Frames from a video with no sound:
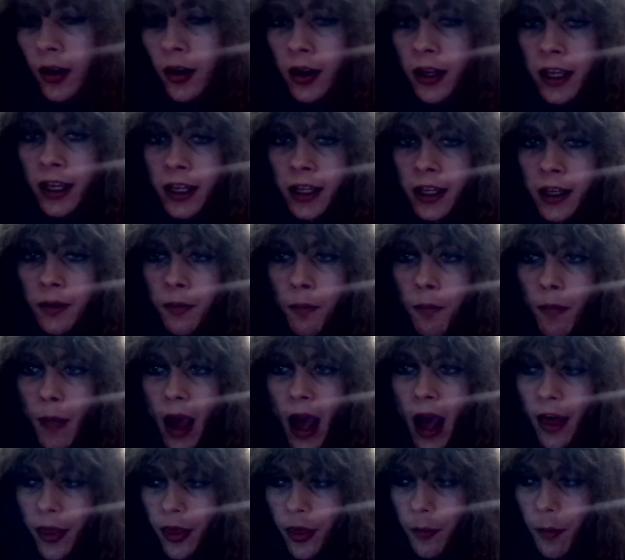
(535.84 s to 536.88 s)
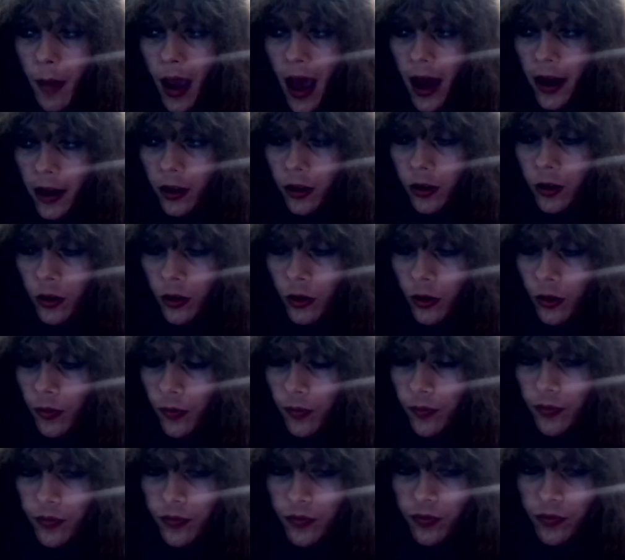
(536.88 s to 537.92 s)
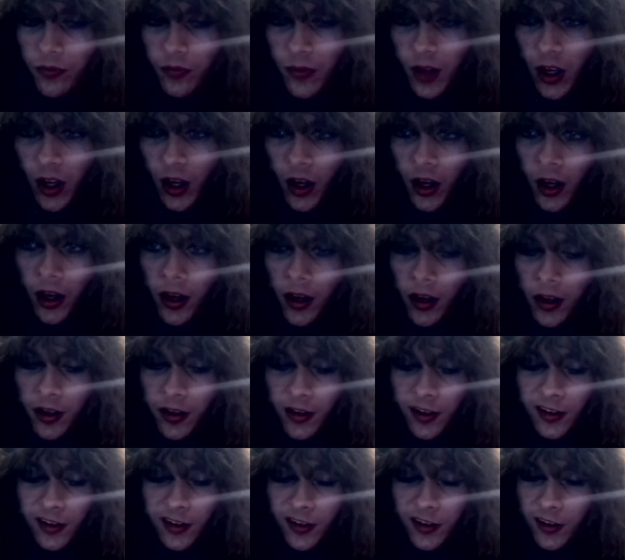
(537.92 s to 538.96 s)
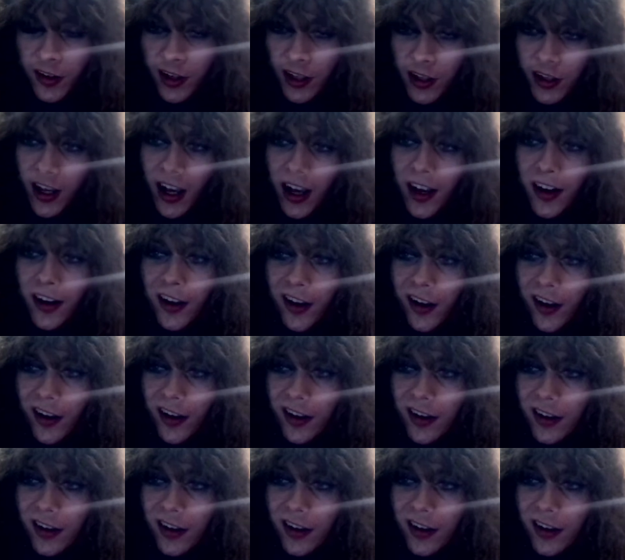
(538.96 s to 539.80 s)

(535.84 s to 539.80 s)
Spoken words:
a mathematical, like kind of